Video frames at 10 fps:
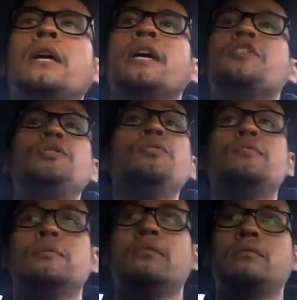I'll catch you
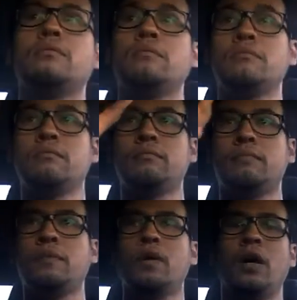
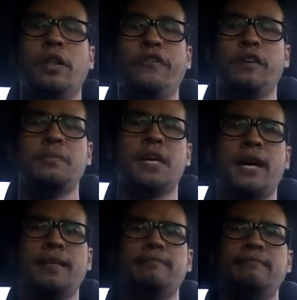on the flip
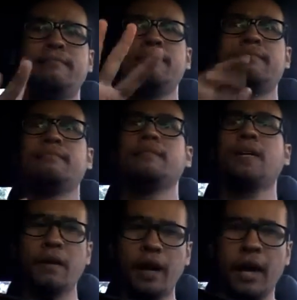side.
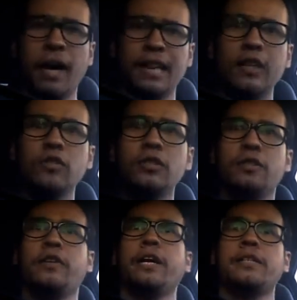I hardly looked
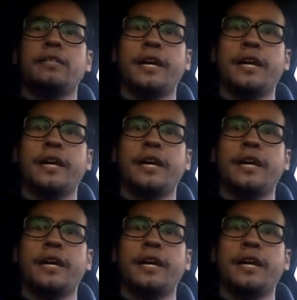at you guys